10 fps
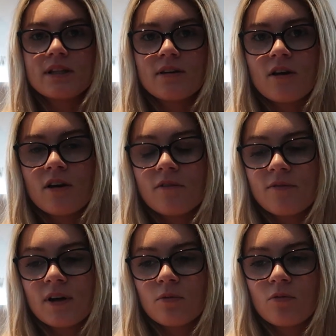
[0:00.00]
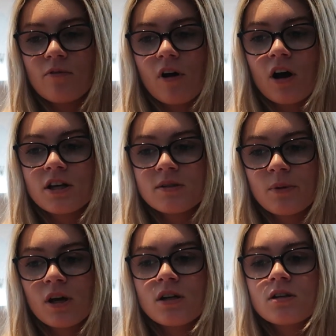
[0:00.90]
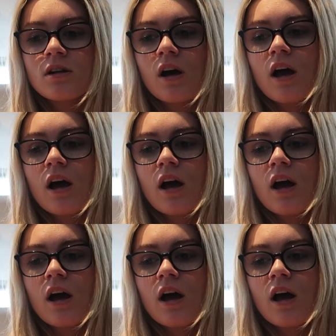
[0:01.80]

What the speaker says: in the film with her husband,